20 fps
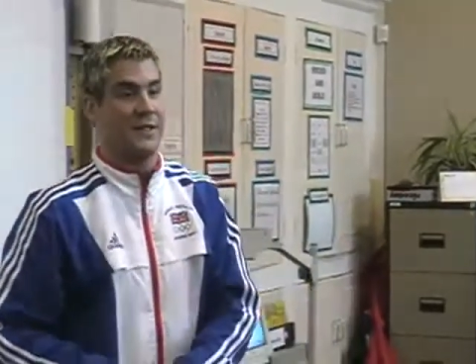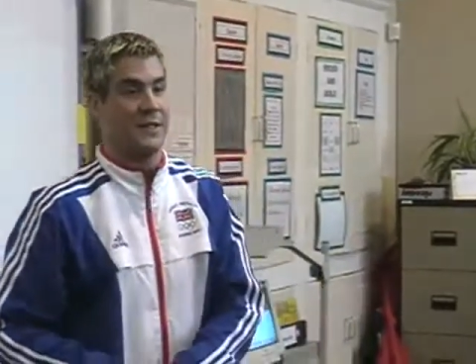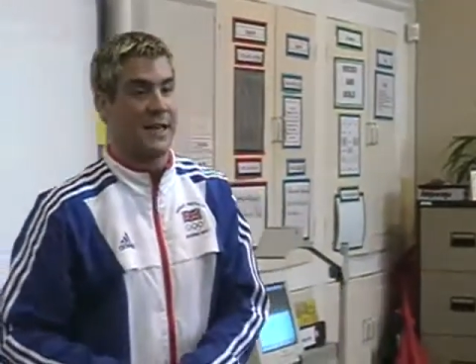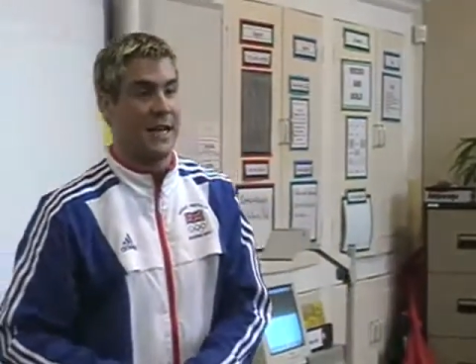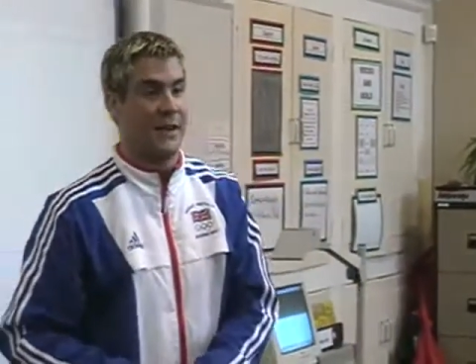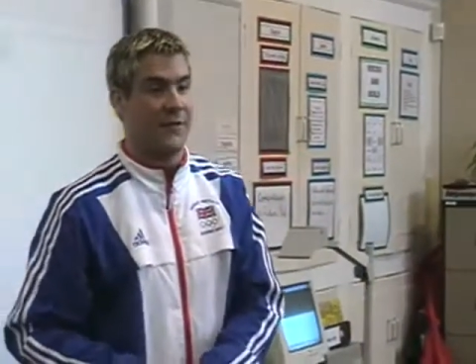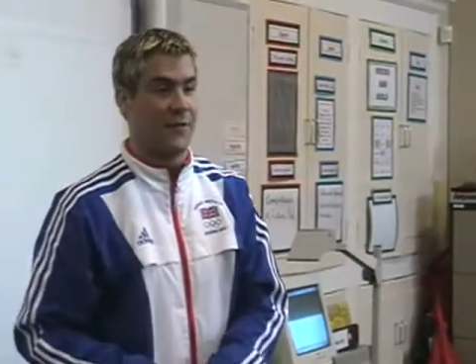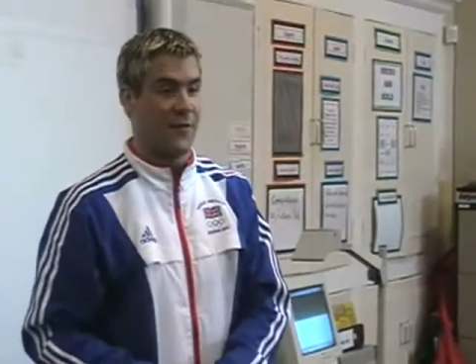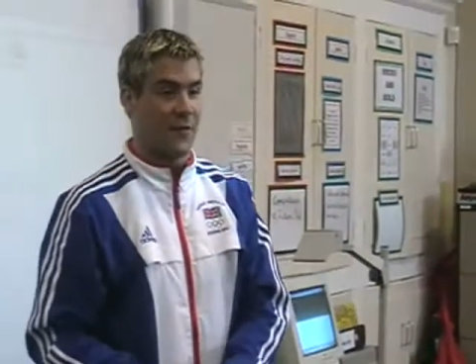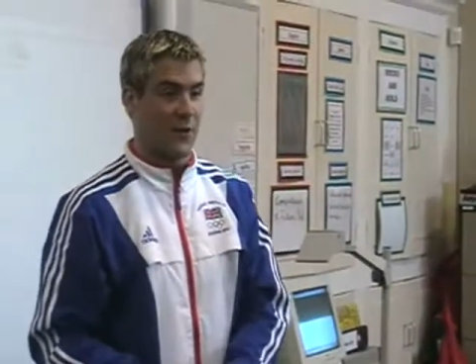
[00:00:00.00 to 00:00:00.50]
to
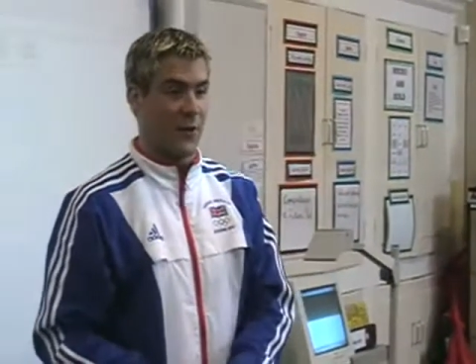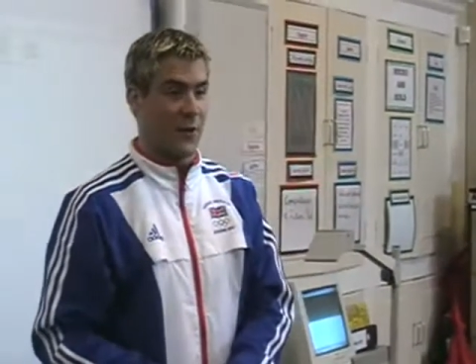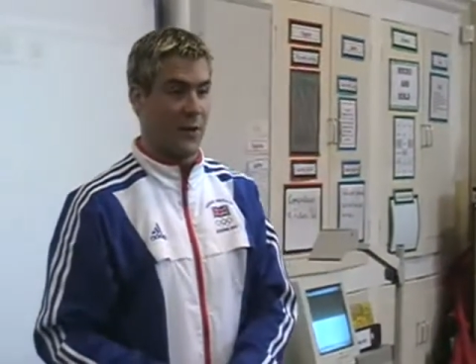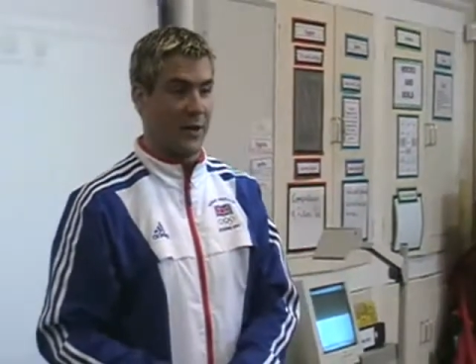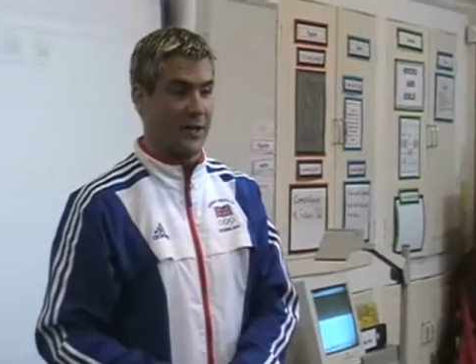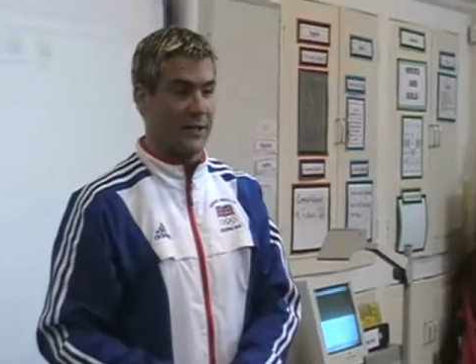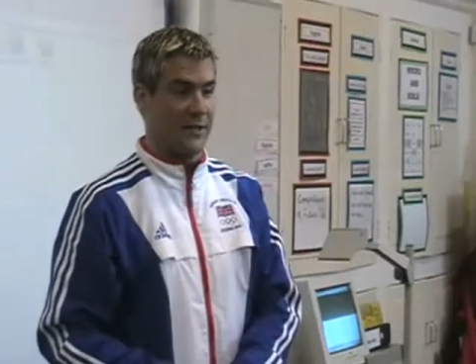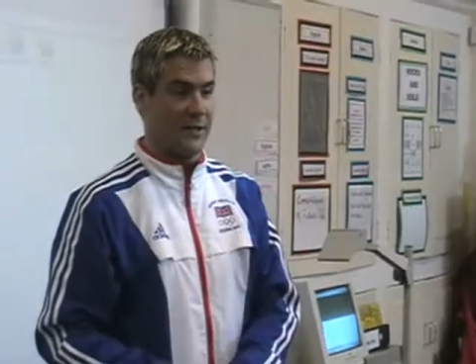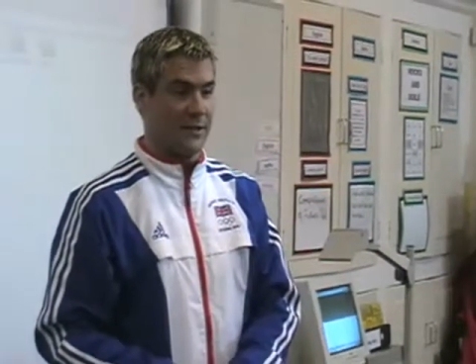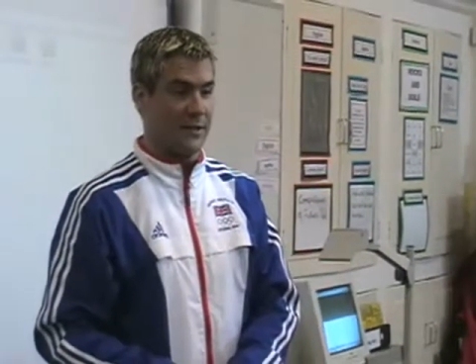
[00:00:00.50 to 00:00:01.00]
stand
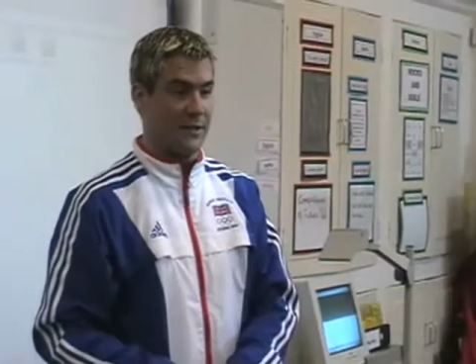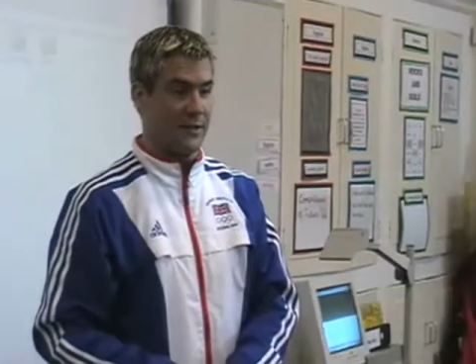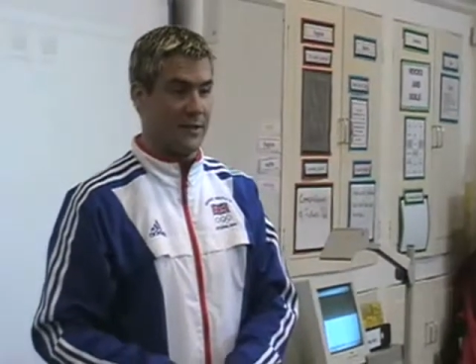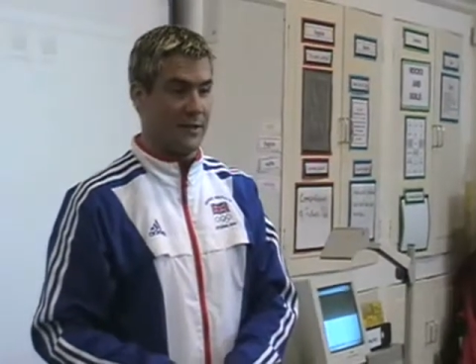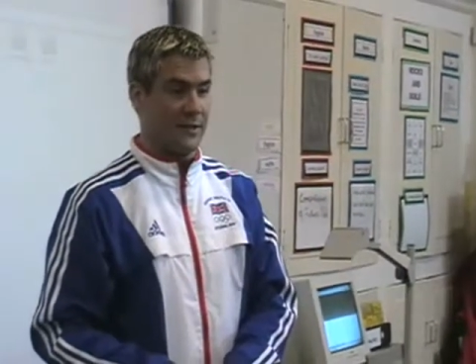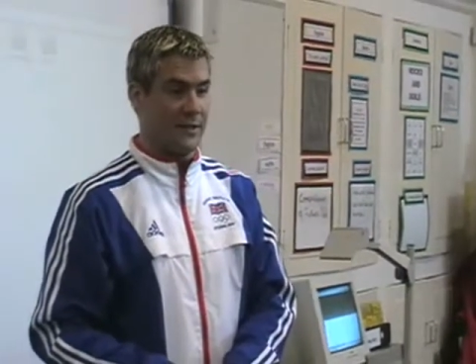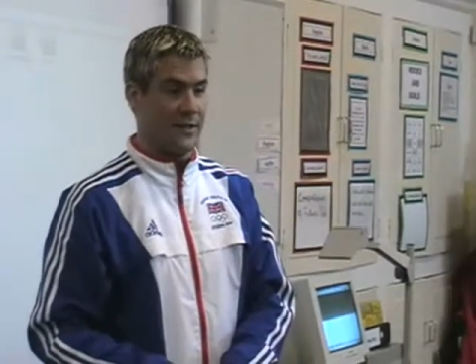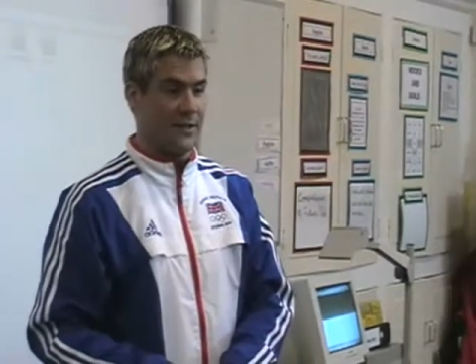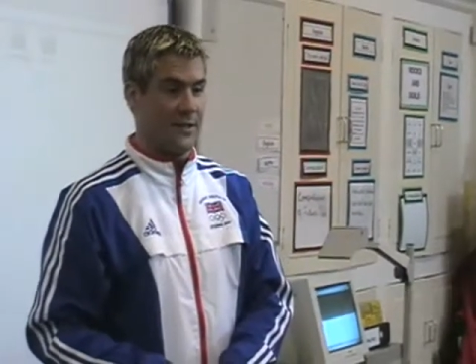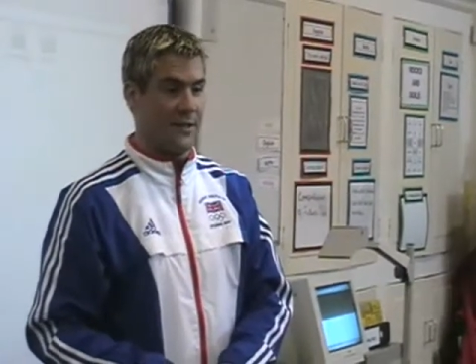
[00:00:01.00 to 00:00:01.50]
forwards.
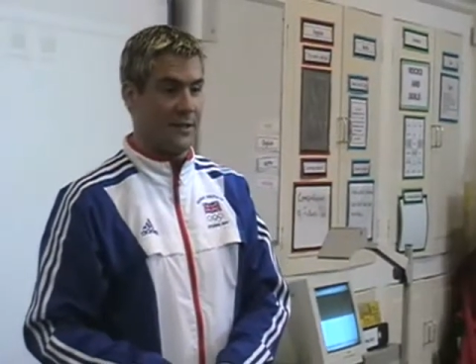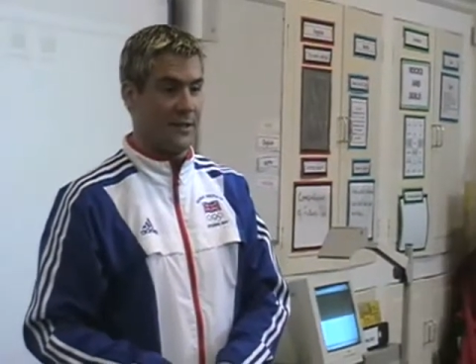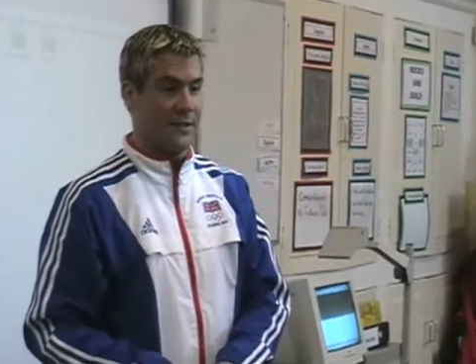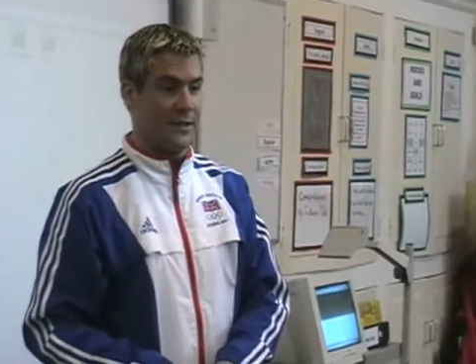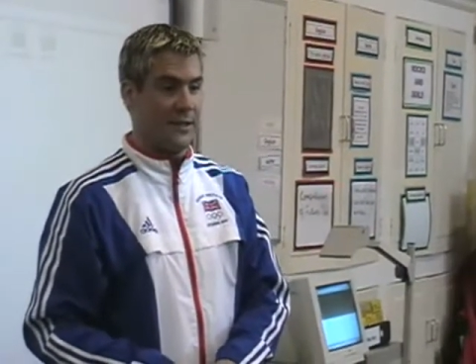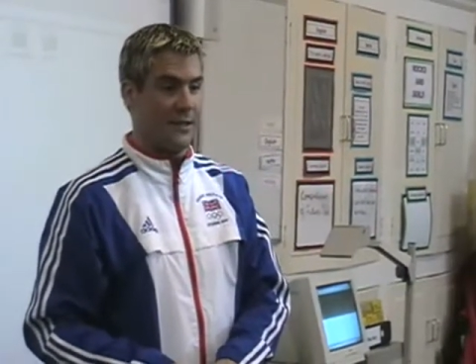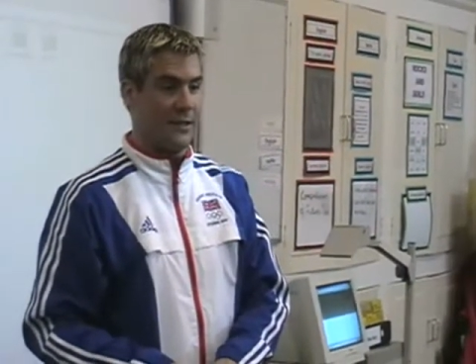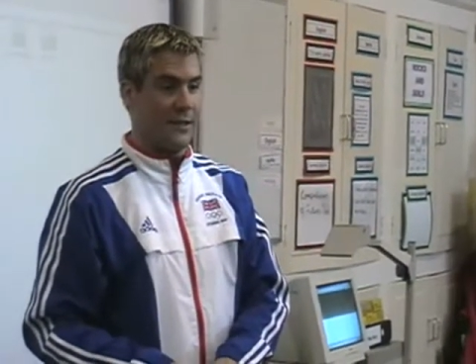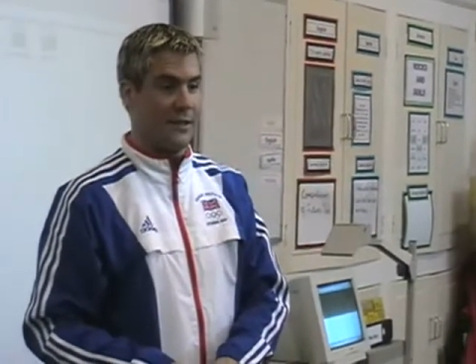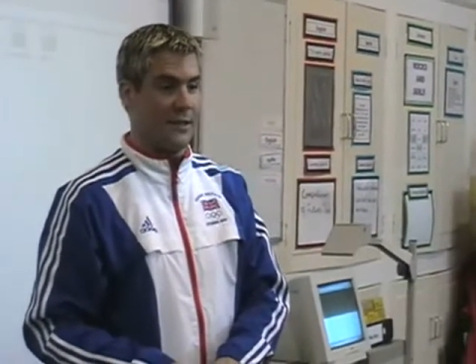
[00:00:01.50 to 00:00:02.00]

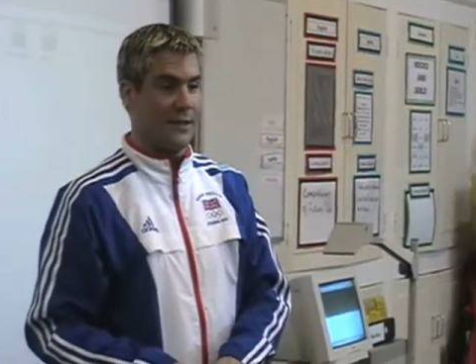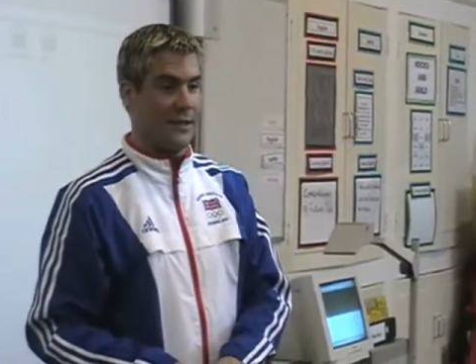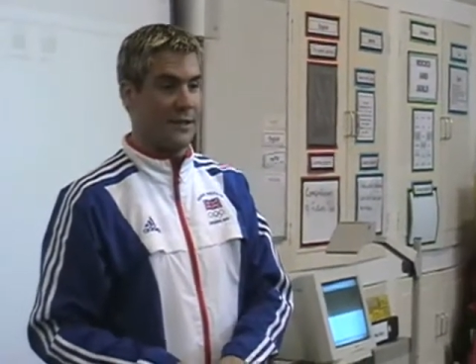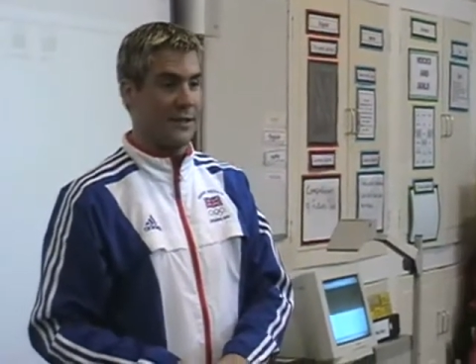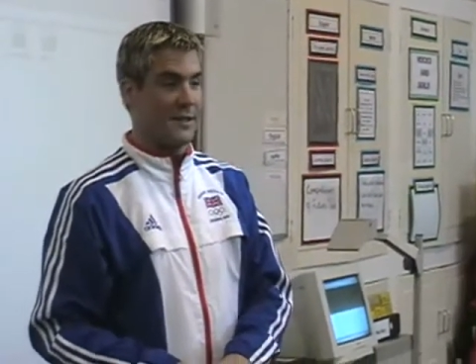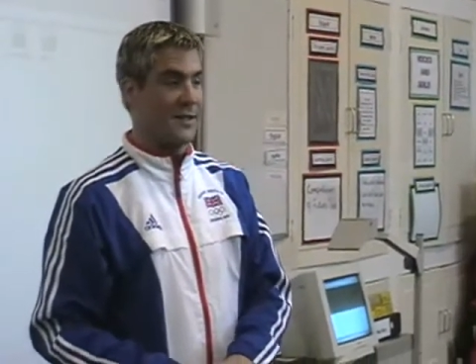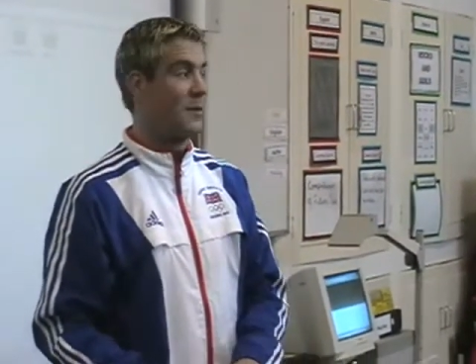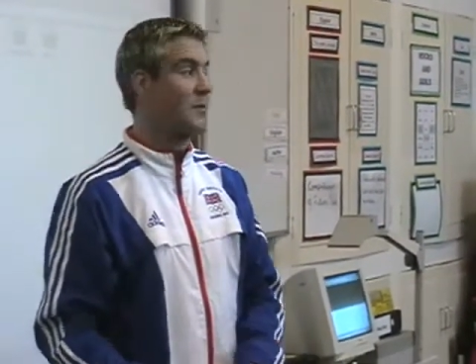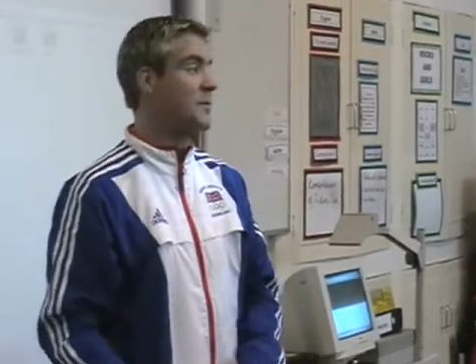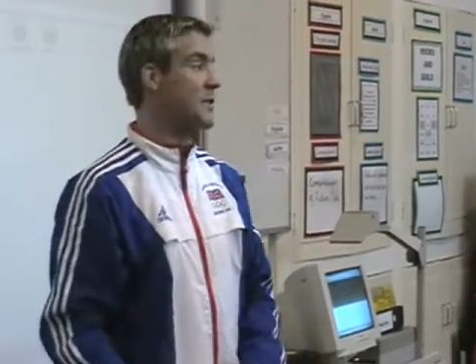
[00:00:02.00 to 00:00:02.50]

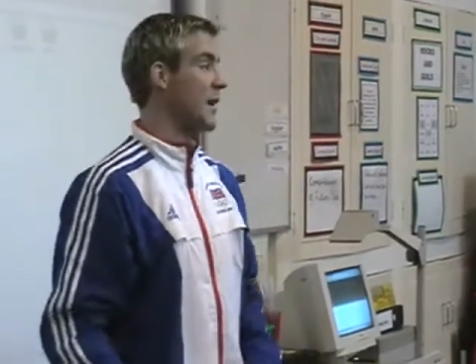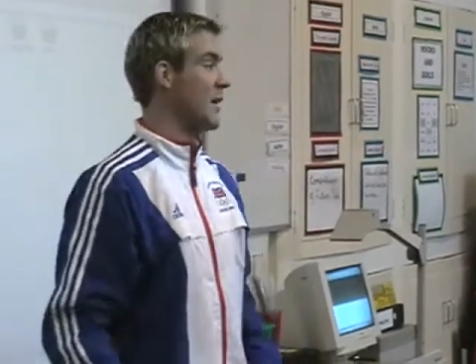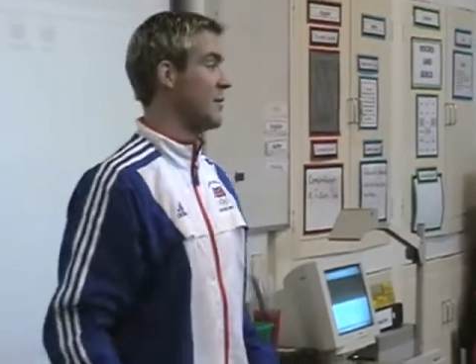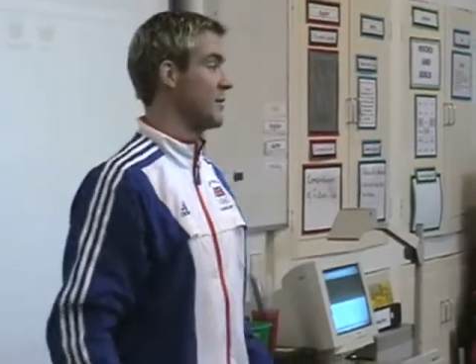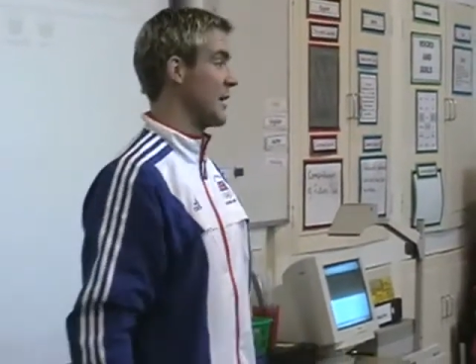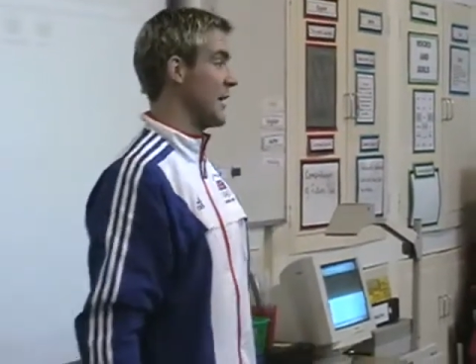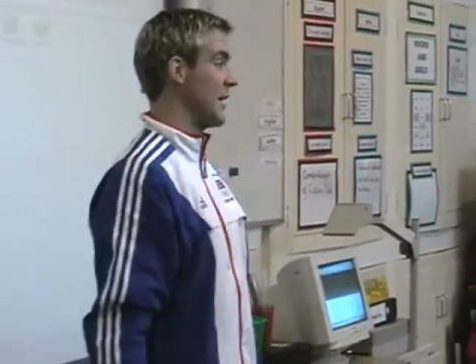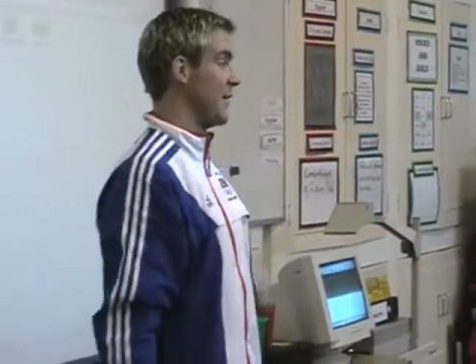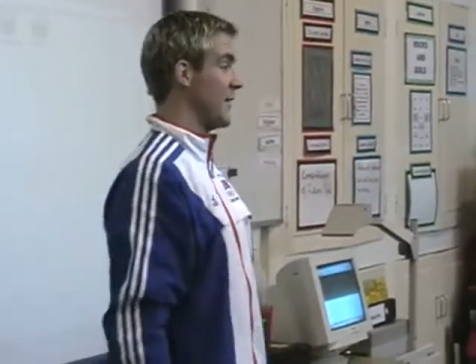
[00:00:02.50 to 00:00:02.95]
Sometimes I